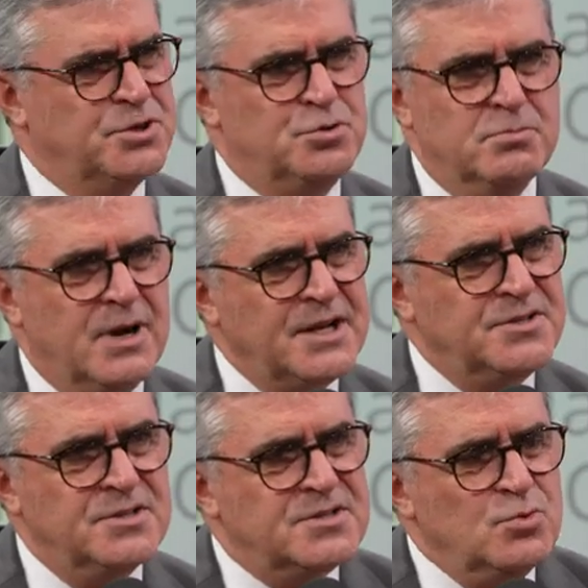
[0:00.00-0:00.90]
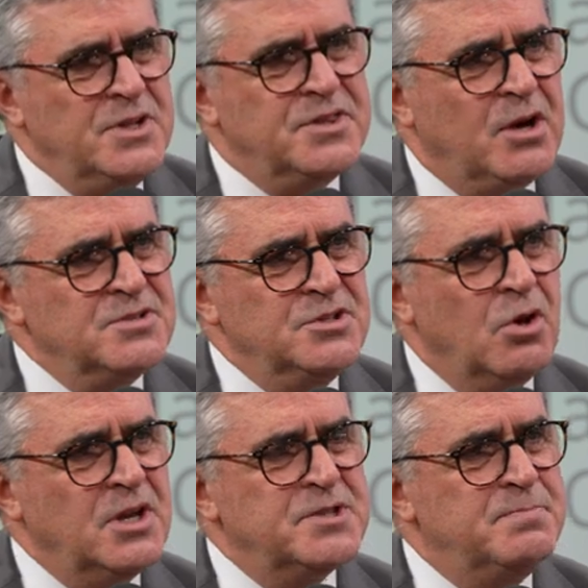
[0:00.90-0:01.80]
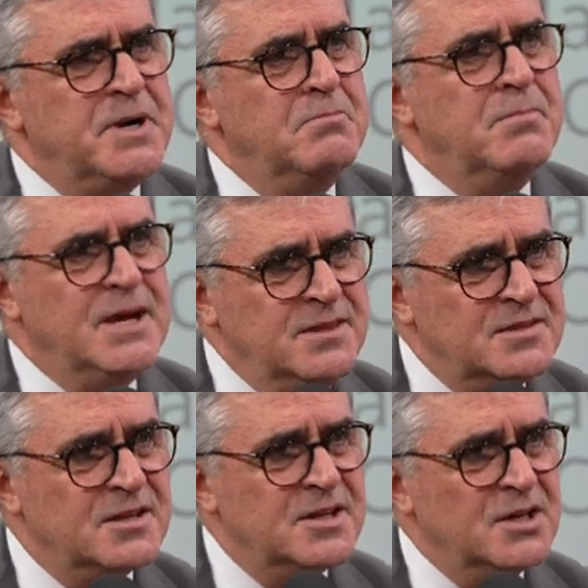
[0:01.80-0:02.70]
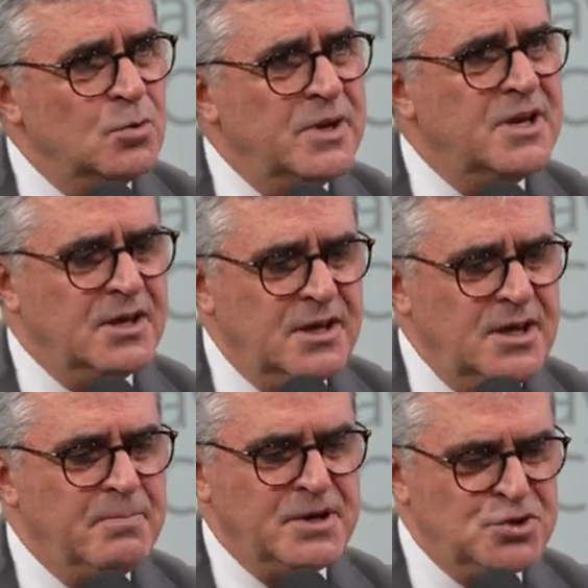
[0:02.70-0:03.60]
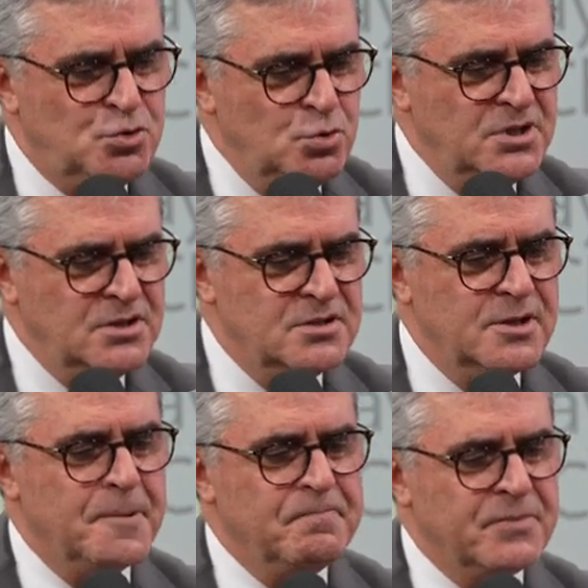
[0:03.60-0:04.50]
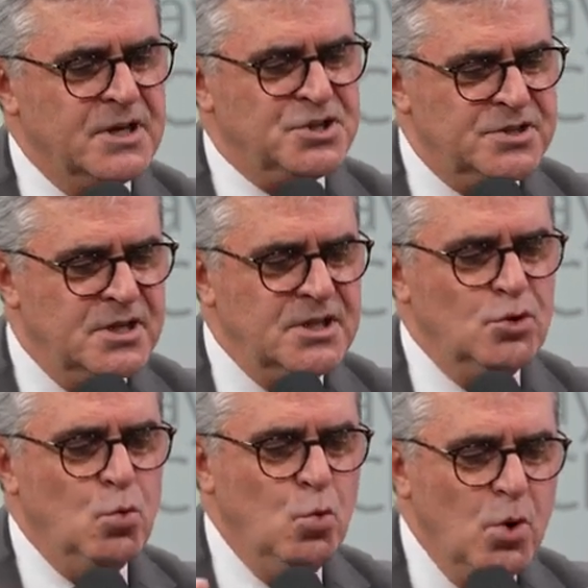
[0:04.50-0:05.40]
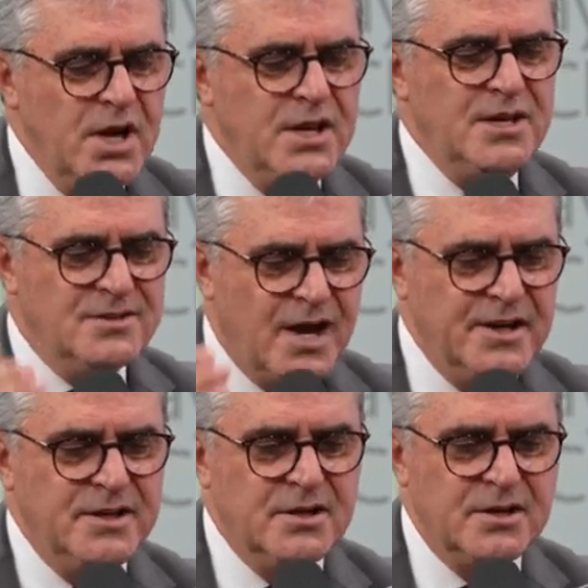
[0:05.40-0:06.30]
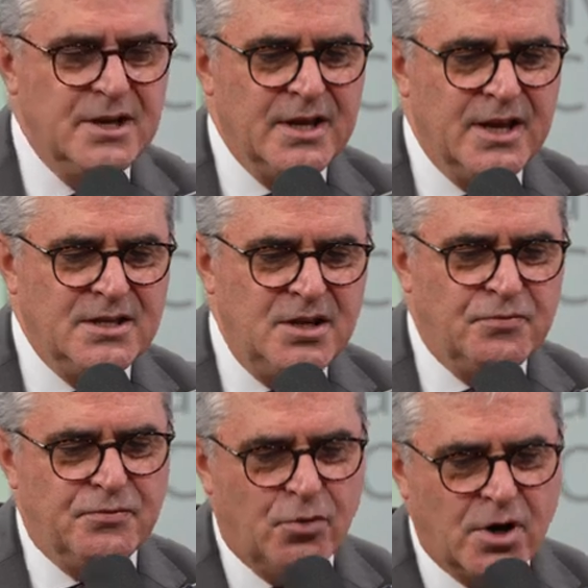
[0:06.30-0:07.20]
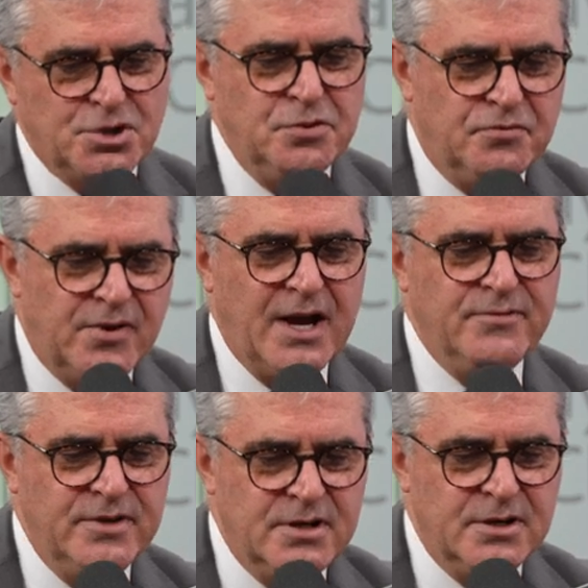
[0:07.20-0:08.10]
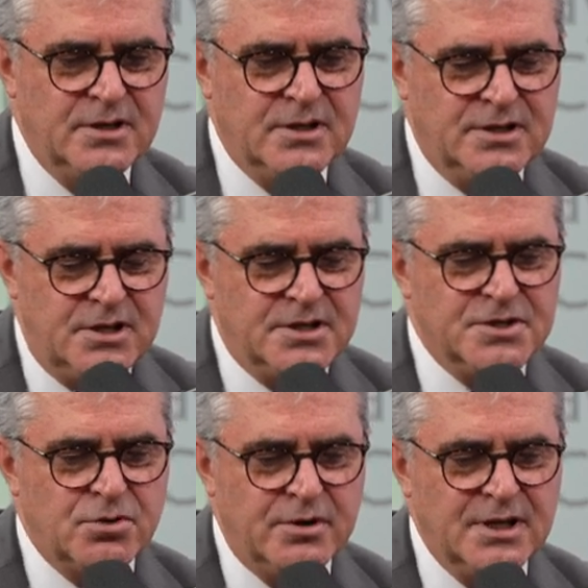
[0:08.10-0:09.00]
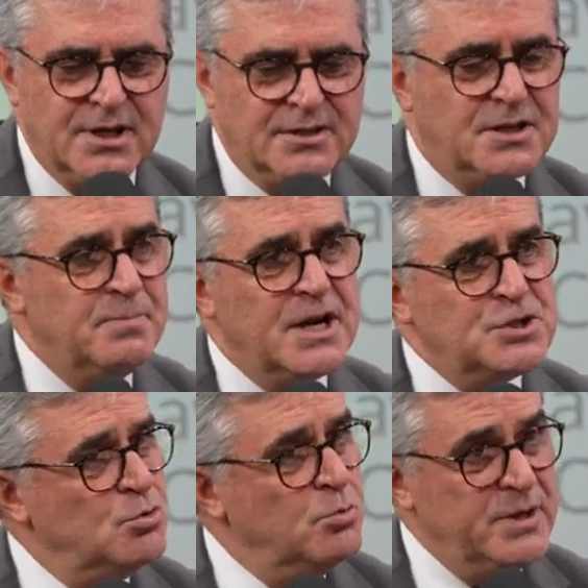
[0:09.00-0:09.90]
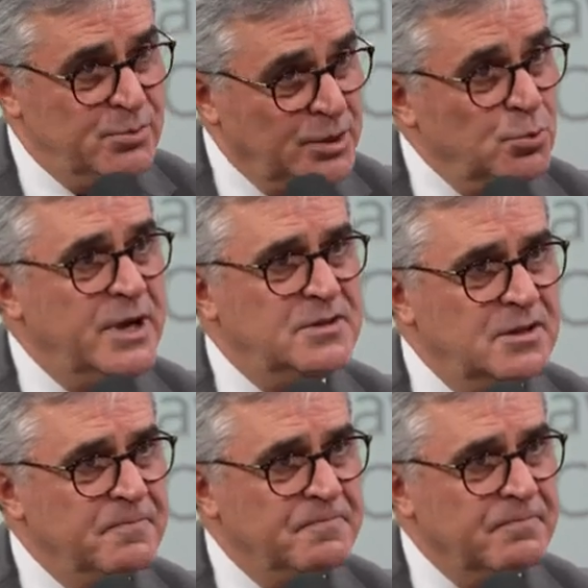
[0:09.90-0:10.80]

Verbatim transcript: not too much. It's $1,000 per month. We can keep a student studying one entire year. And in four to five year, years, sorry, that person will be graduated.